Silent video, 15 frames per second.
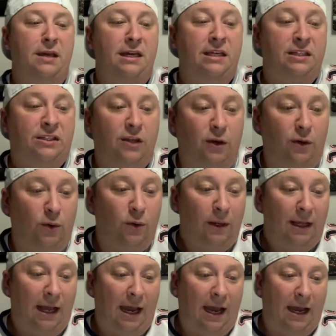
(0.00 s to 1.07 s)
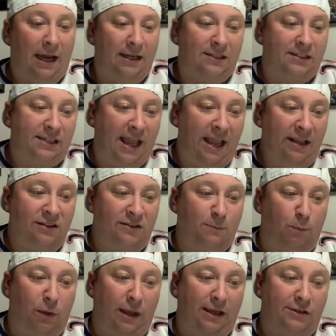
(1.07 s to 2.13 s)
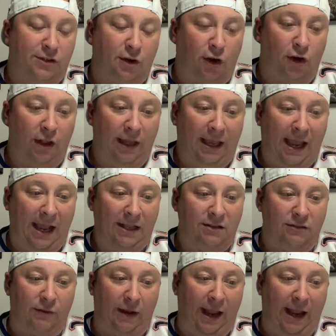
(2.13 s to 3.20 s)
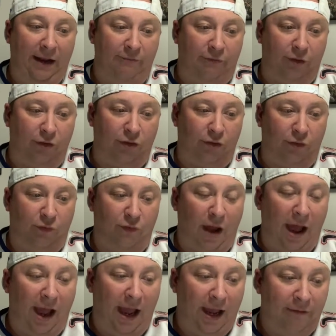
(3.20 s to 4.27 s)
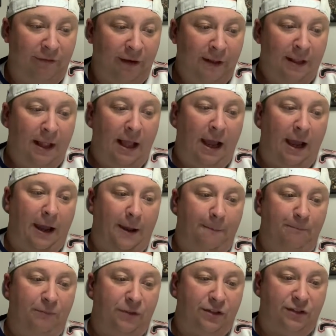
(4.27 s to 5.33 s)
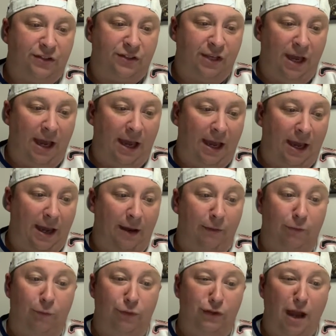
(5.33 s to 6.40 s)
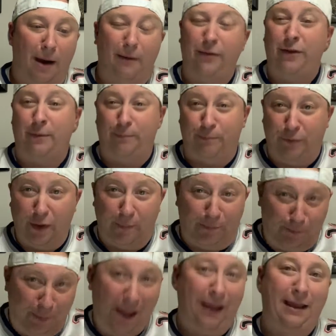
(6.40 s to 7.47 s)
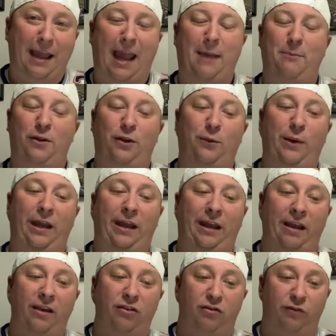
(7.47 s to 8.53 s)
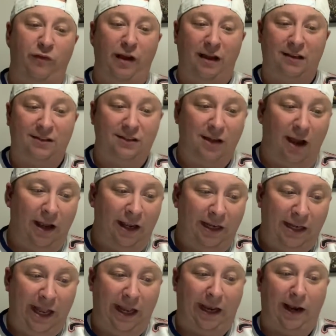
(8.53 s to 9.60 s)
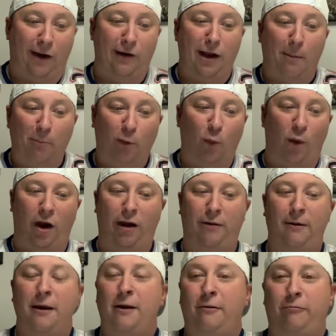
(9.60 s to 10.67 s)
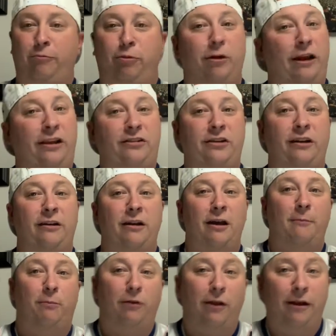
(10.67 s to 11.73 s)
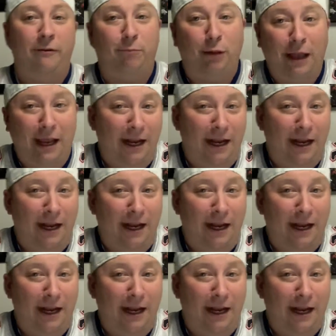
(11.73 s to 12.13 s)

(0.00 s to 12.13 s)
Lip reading: So Saints plays Girly Gates, 8 versus 5. Not the big game of the week is Vic's Doggy Daycare, number 1, playing